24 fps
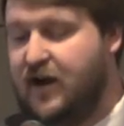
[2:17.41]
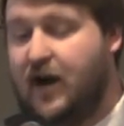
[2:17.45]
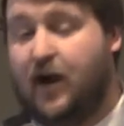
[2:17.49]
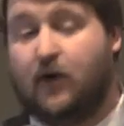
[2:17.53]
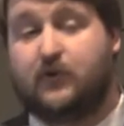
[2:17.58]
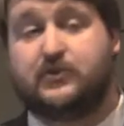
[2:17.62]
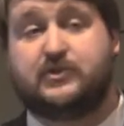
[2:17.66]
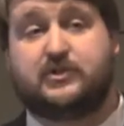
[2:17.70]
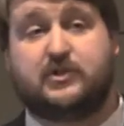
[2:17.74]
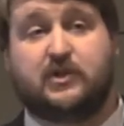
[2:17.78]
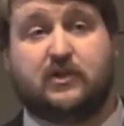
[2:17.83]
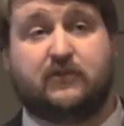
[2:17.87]

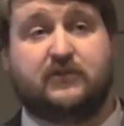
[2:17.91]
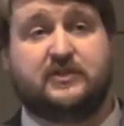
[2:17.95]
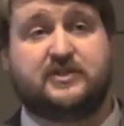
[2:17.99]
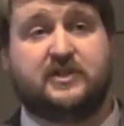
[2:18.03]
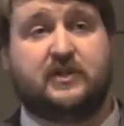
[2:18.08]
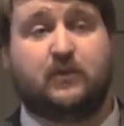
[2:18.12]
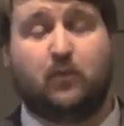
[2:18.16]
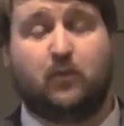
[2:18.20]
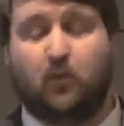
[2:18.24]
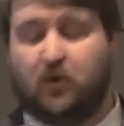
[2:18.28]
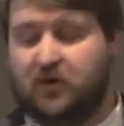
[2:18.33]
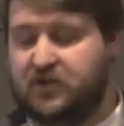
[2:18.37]
Our servers
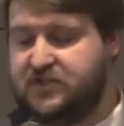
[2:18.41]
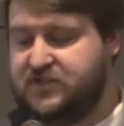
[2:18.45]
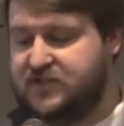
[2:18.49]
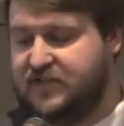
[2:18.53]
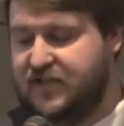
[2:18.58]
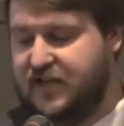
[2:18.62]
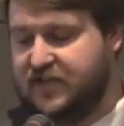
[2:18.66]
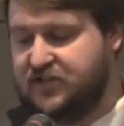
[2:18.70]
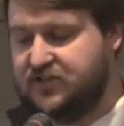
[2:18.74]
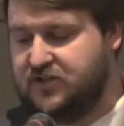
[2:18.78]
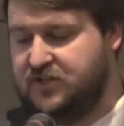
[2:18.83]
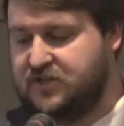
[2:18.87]
and
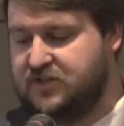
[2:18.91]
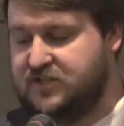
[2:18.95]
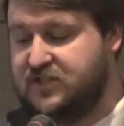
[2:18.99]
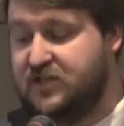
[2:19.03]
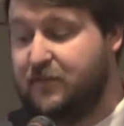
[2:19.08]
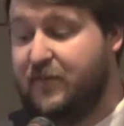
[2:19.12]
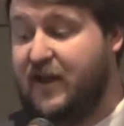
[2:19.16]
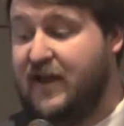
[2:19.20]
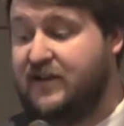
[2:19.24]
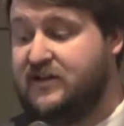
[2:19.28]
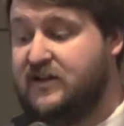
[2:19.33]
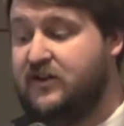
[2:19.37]
workstations
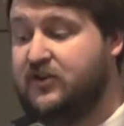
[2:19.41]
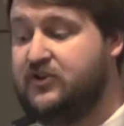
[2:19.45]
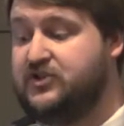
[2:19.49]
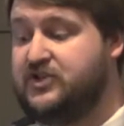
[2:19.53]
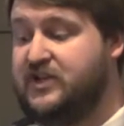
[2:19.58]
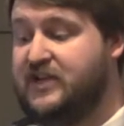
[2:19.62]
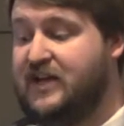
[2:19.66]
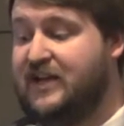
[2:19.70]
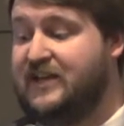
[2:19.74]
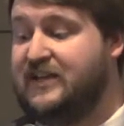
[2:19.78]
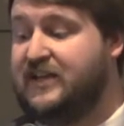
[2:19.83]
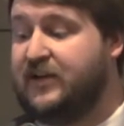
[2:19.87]
demand
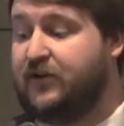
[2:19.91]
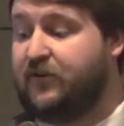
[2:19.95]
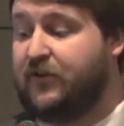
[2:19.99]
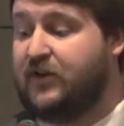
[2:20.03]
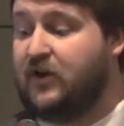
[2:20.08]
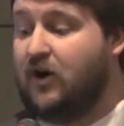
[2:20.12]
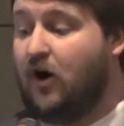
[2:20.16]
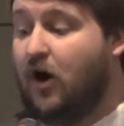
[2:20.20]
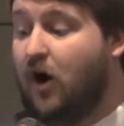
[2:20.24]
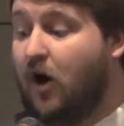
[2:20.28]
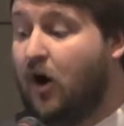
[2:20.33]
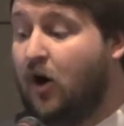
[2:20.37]
energy, and
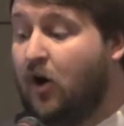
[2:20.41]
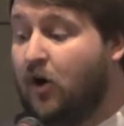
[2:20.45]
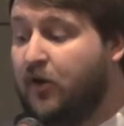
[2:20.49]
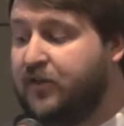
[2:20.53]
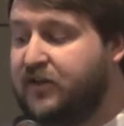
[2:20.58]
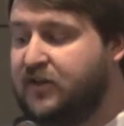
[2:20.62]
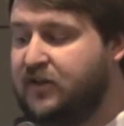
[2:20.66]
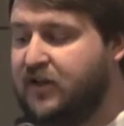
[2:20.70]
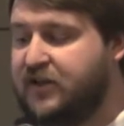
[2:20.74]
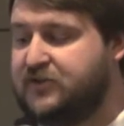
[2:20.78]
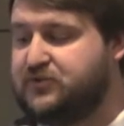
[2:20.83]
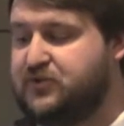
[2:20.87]
nearly all
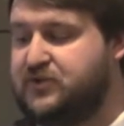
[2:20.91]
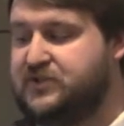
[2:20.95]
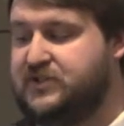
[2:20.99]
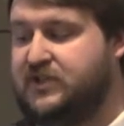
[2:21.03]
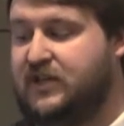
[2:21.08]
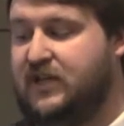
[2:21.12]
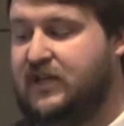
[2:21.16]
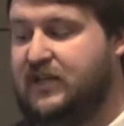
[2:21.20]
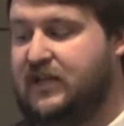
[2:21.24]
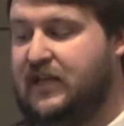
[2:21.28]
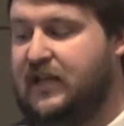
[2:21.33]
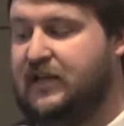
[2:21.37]
the
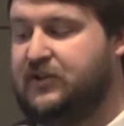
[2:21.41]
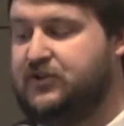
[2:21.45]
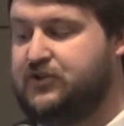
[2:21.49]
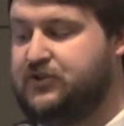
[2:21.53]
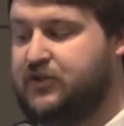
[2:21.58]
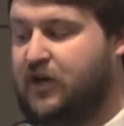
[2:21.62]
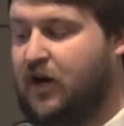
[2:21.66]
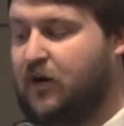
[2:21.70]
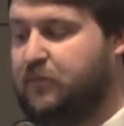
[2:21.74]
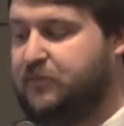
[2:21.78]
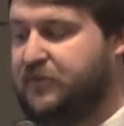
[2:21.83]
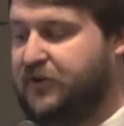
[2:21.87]
electricity that
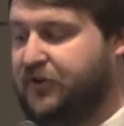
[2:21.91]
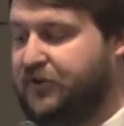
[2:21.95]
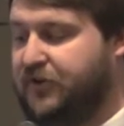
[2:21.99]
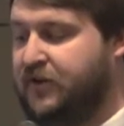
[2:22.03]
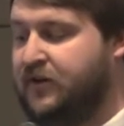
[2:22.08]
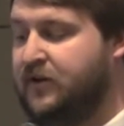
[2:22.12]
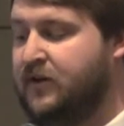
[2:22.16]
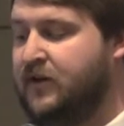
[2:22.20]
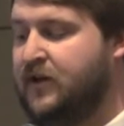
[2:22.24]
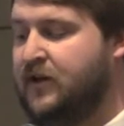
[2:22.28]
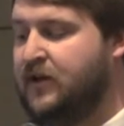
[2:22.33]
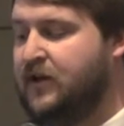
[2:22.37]
enters our building
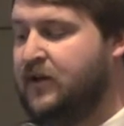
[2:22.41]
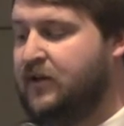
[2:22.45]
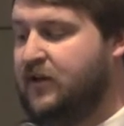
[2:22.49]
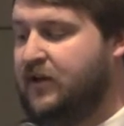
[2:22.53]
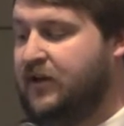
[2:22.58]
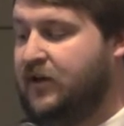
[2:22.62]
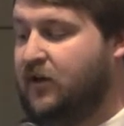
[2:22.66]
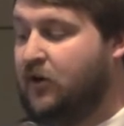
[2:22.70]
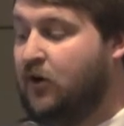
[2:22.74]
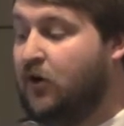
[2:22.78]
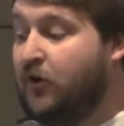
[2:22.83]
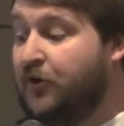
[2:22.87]

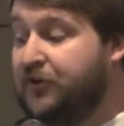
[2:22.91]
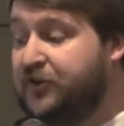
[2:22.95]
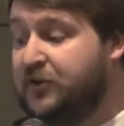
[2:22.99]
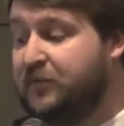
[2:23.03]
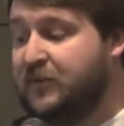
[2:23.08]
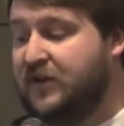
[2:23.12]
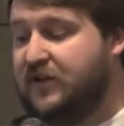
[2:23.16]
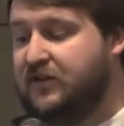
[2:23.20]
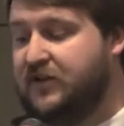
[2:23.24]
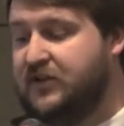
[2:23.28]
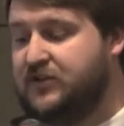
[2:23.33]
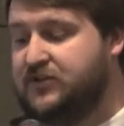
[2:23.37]

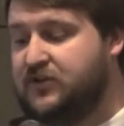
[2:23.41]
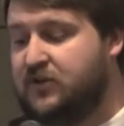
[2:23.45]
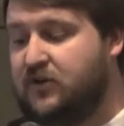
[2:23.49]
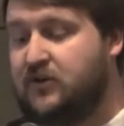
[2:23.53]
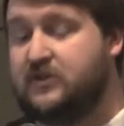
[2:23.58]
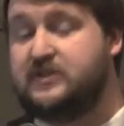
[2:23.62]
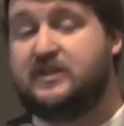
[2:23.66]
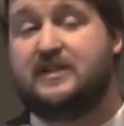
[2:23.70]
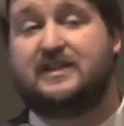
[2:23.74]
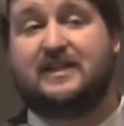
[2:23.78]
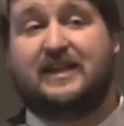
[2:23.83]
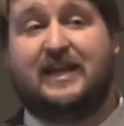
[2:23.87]
ultimately
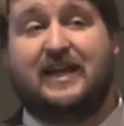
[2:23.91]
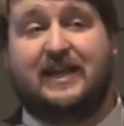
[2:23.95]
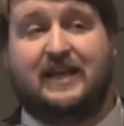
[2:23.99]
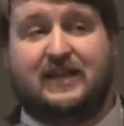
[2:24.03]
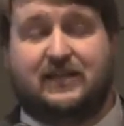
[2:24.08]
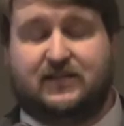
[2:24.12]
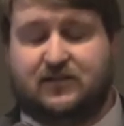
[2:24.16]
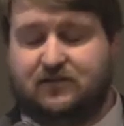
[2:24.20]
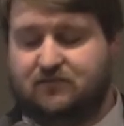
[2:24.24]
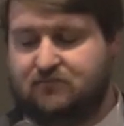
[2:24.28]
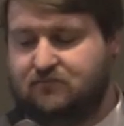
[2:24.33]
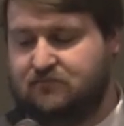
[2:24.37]
turns into
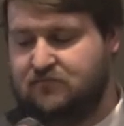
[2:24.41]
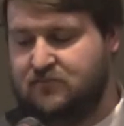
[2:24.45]
heat.